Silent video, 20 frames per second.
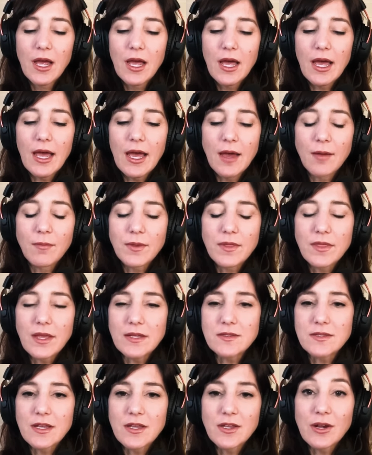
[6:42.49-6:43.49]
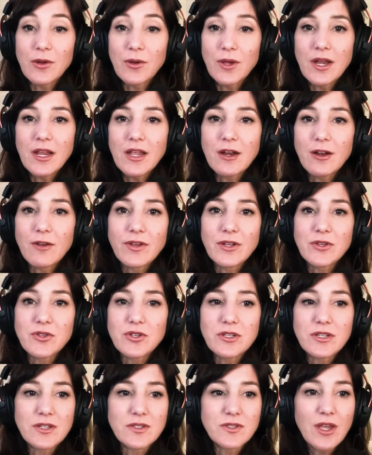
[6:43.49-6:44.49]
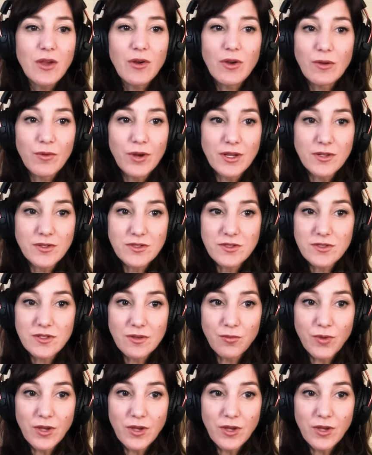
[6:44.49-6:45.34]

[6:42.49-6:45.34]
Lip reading: But that said, you know, any intervention does carry risks,